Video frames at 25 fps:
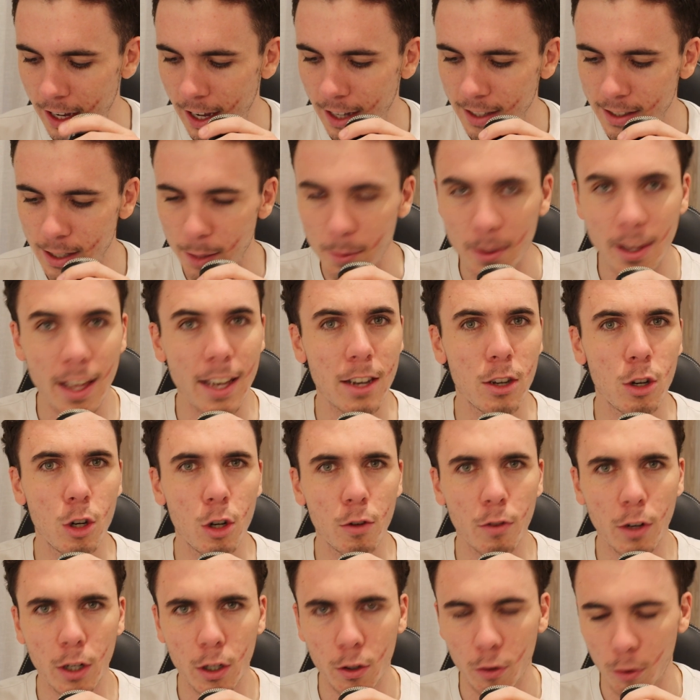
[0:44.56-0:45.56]
at some of their new
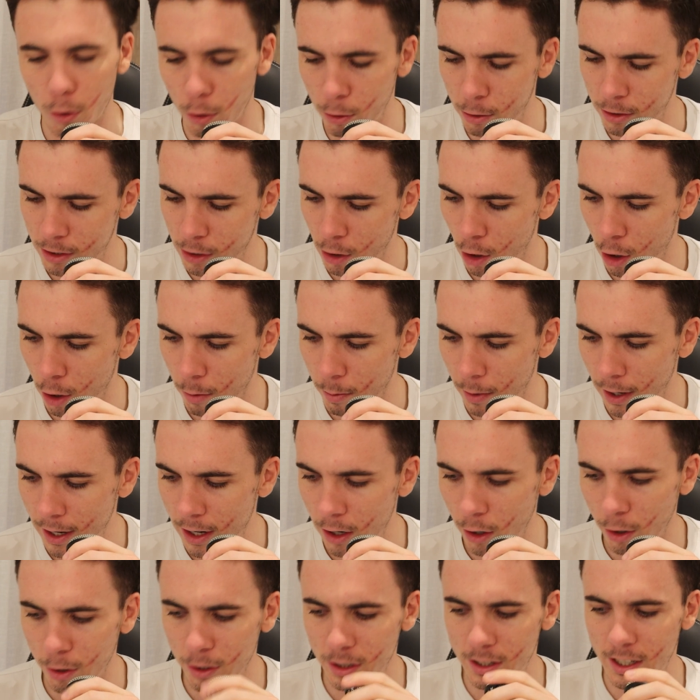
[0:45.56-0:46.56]
recruits on my
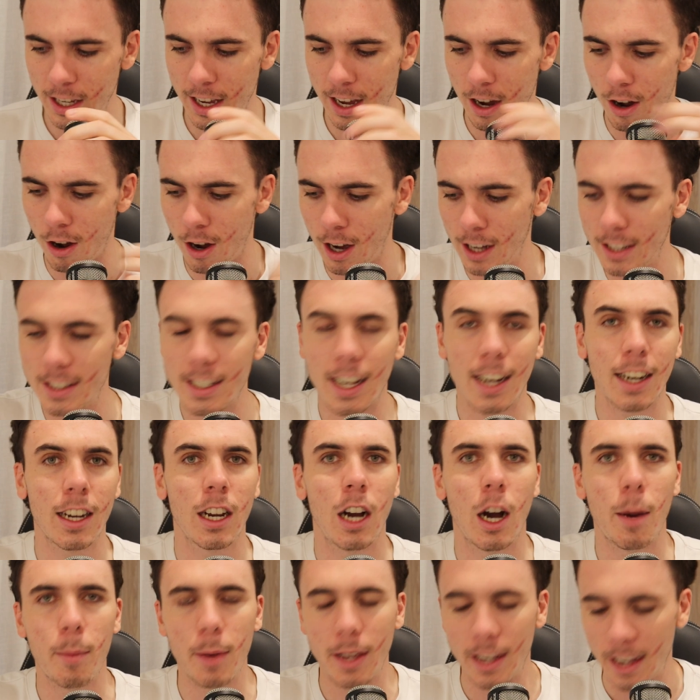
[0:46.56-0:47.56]
notes here, Isaac
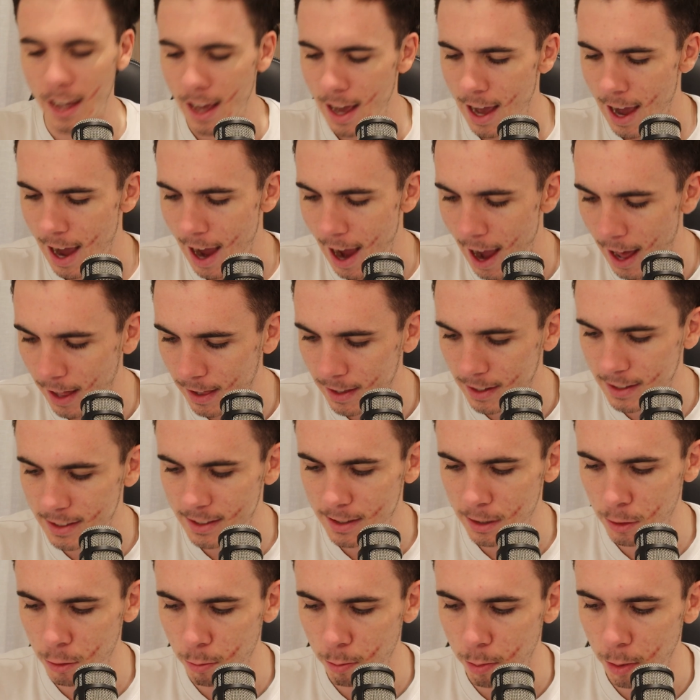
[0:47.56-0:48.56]
Cumming, Alex
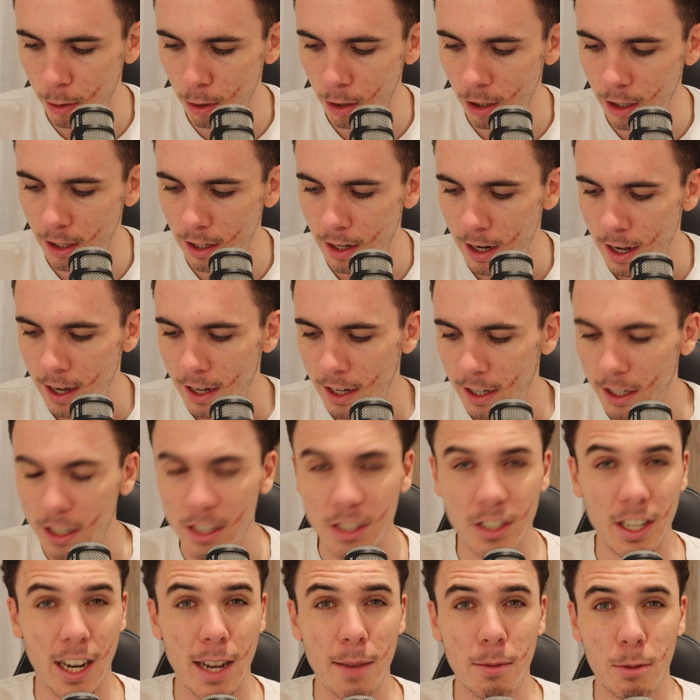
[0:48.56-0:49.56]
Neil-Bullen,
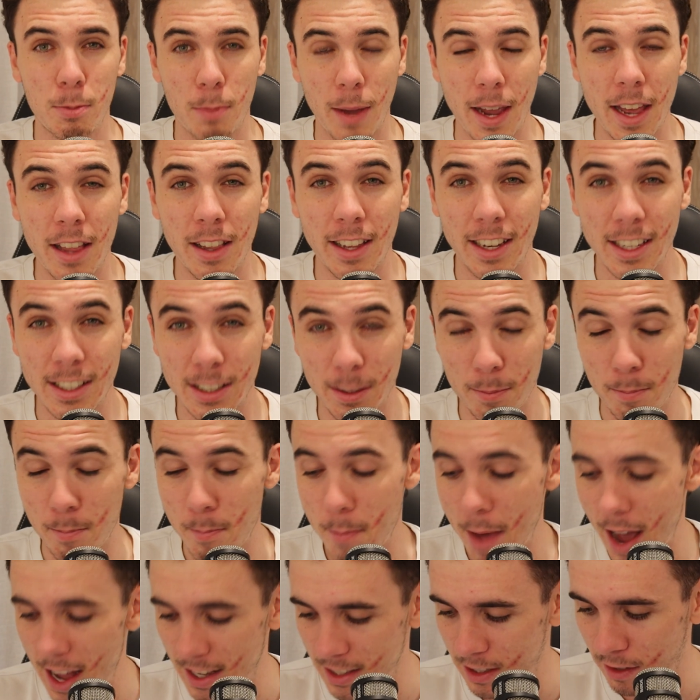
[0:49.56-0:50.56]
James Peatling is a
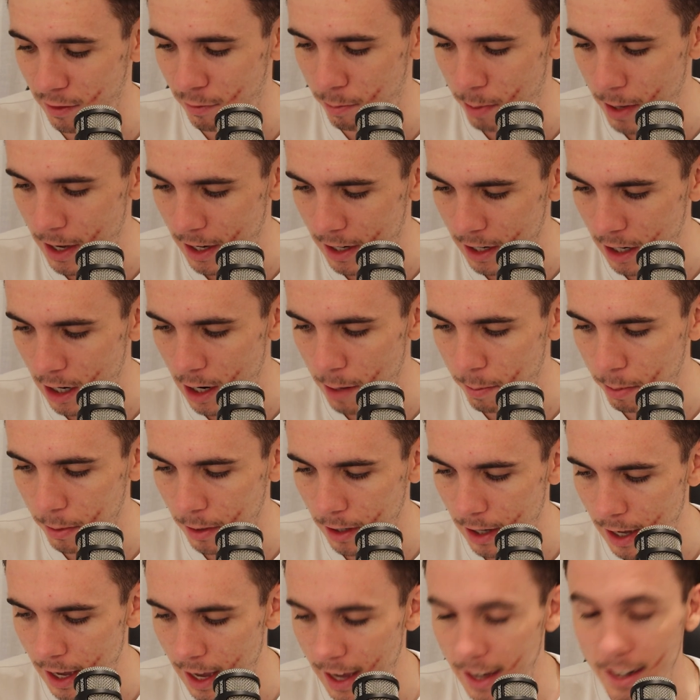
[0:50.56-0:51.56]
massive pickup,
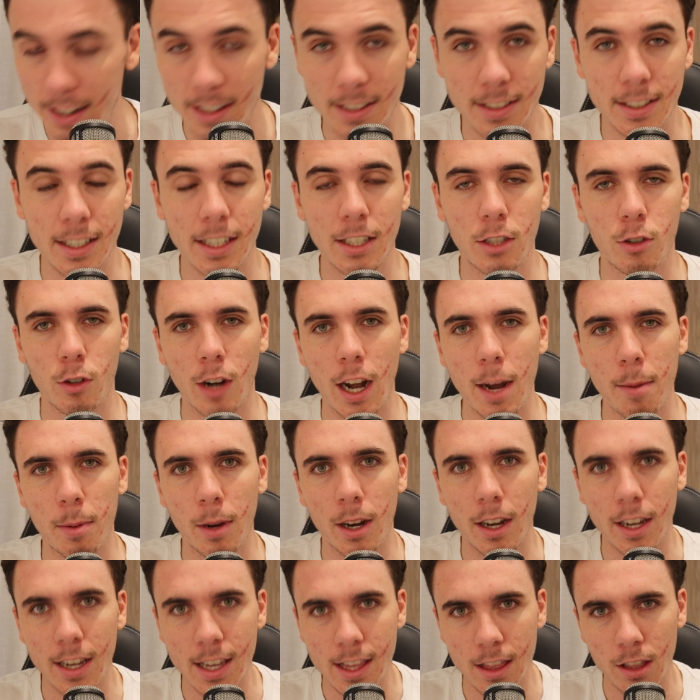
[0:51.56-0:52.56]
and Sid
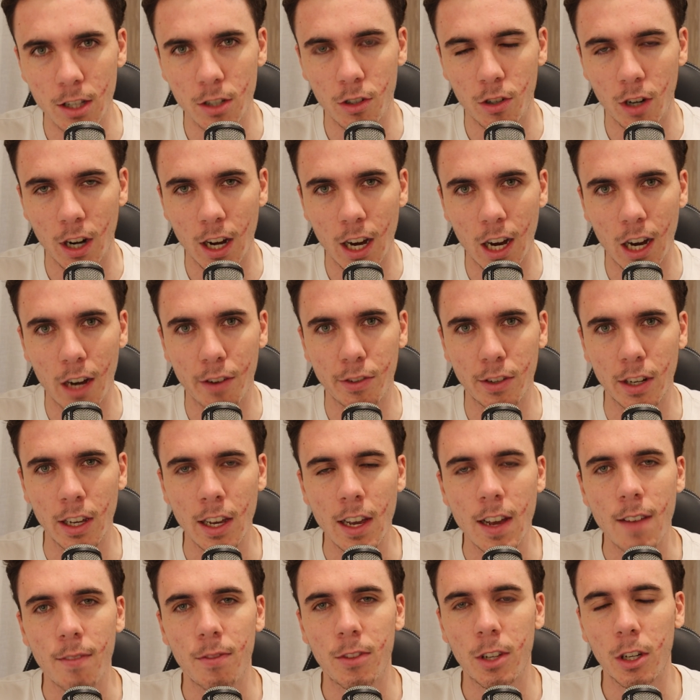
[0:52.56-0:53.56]
Draper in the draft.
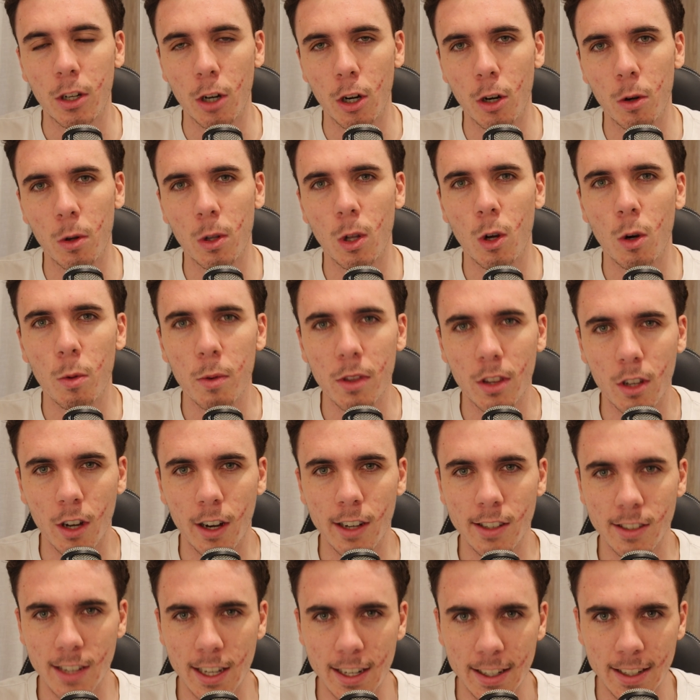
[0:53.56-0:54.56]
To go along with
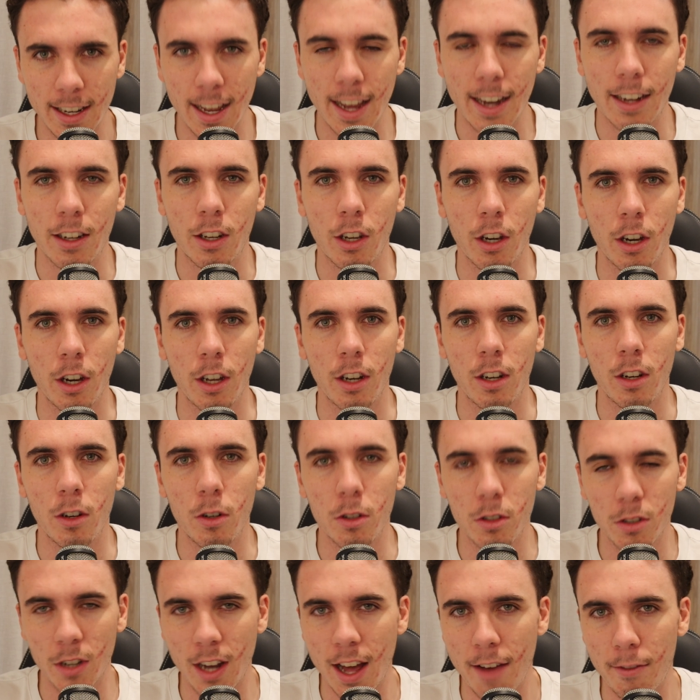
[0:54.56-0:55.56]
guys like Dan Curtin,
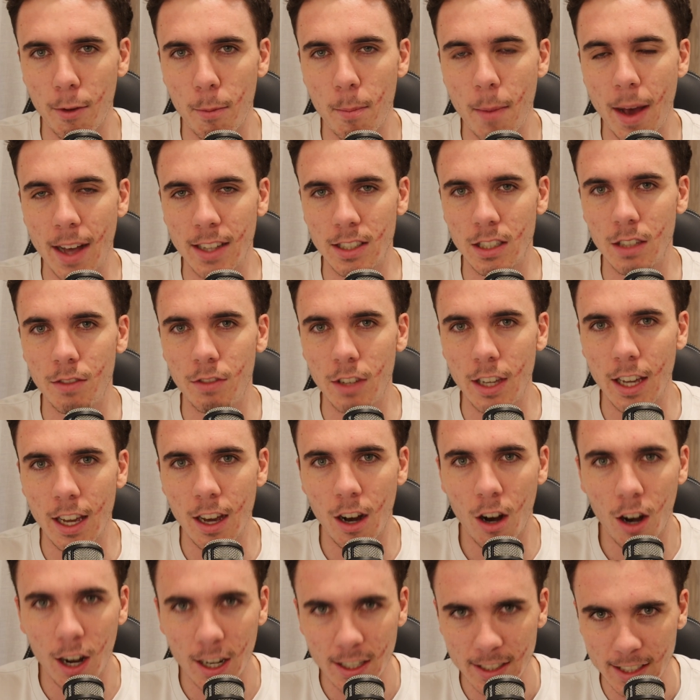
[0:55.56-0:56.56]
who's going to have a massive year,
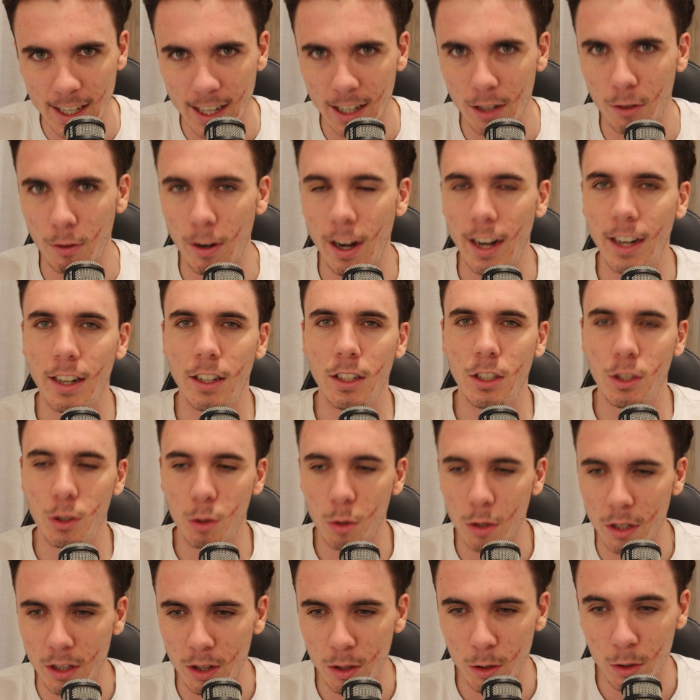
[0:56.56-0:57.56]
Isaac Rank and
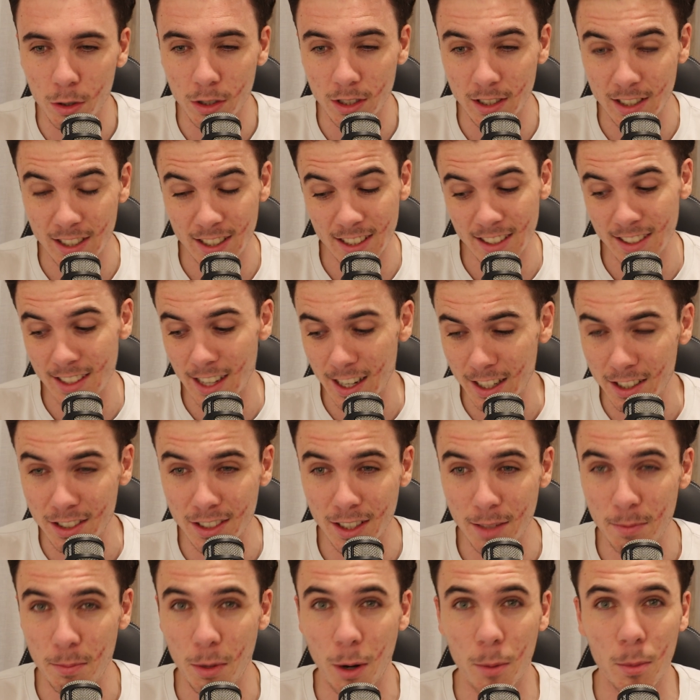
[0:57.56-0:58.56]
Jordan Dawson. This is
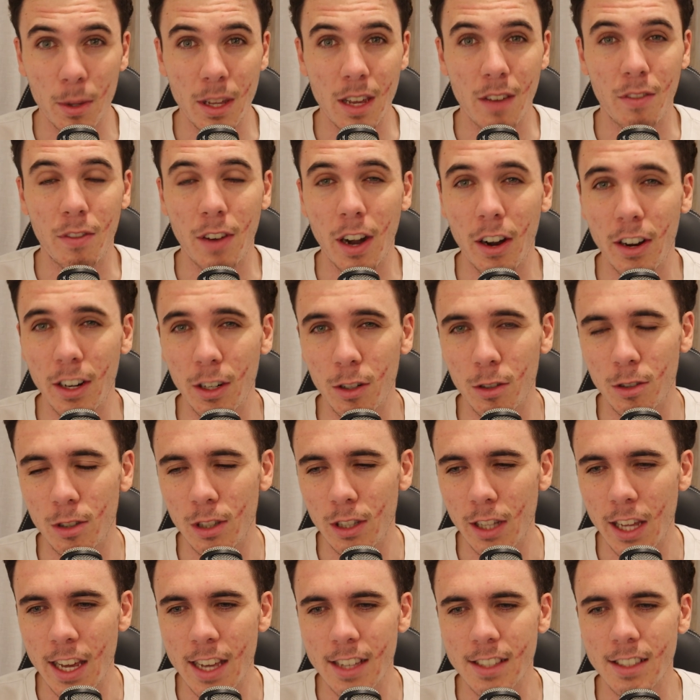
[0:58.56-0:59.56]
actually probably a very good
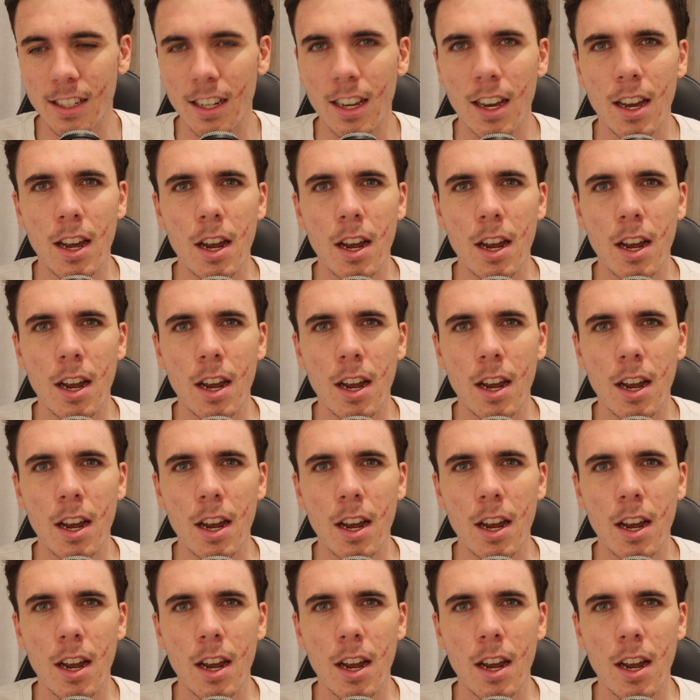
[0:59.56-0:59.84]
list.